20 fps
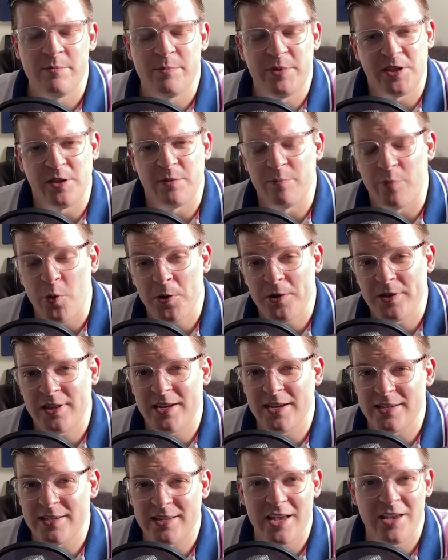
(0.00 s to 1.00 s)
But the important
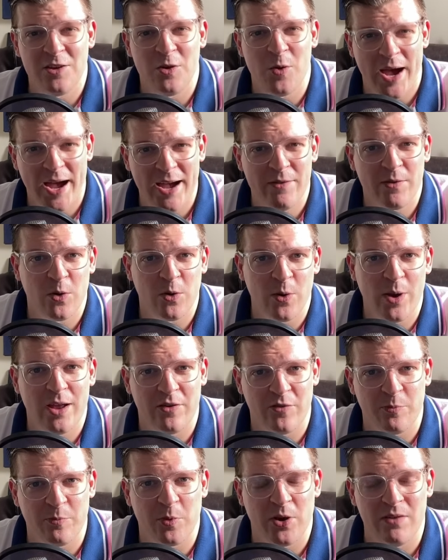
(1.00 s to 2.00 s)
thing is that you have a
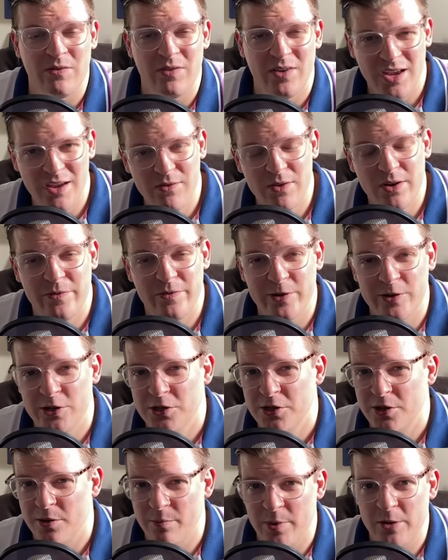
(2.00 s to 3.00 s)
creative brief, even if you're
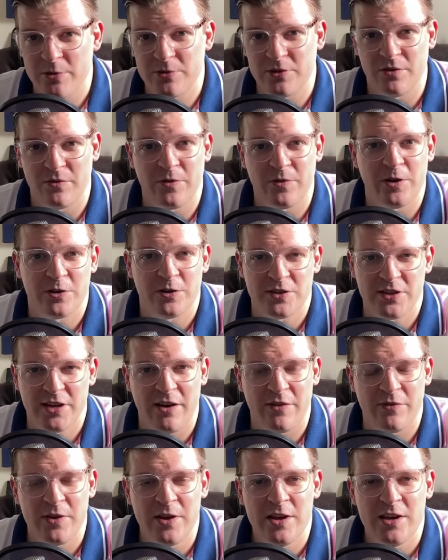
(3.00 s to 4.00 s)
just composing for
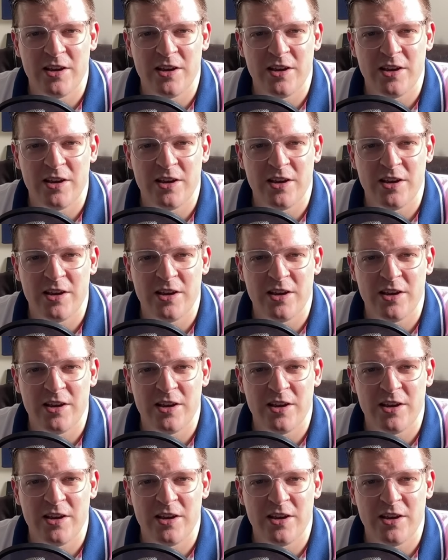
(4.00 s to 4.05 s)
yourself,